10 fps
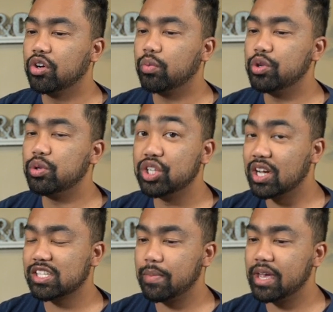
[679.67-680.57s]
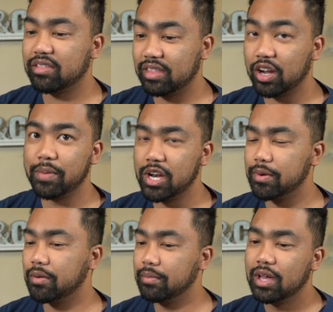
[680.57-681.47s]
when you just make their
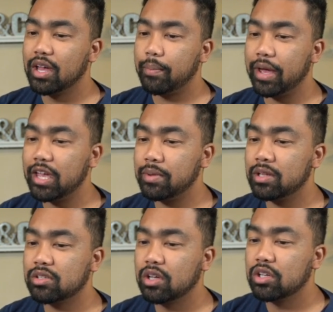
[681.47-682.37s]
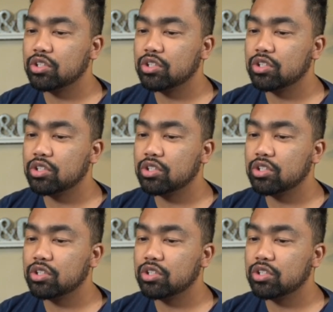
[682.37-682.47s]
minimum payments.